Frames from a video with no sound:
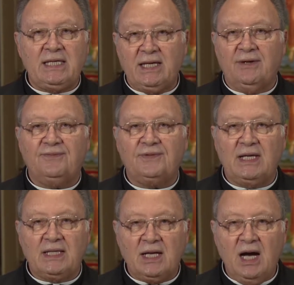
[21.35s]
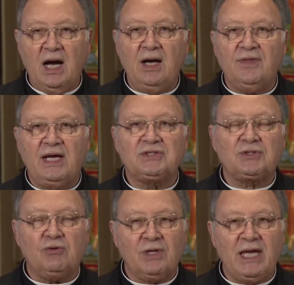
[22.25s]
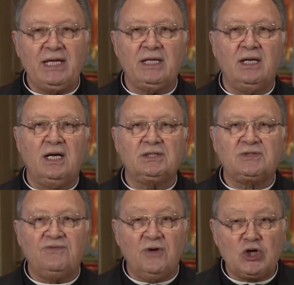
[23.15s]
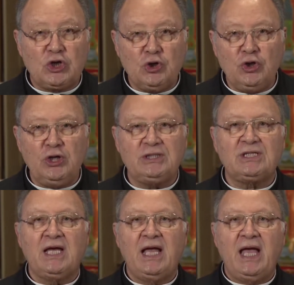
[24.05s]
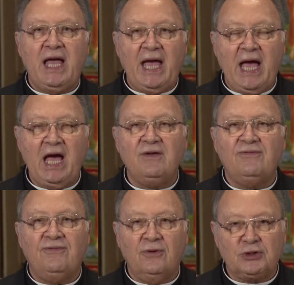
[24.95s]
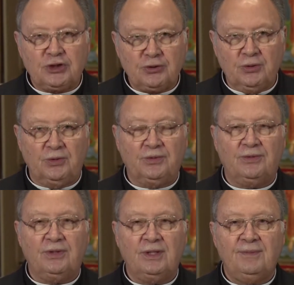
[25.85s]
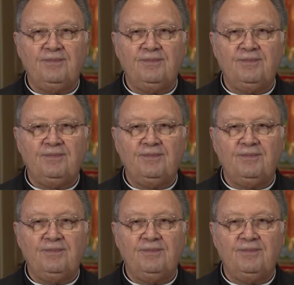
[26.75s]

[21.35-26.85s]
gift that God has created us for good and for truth.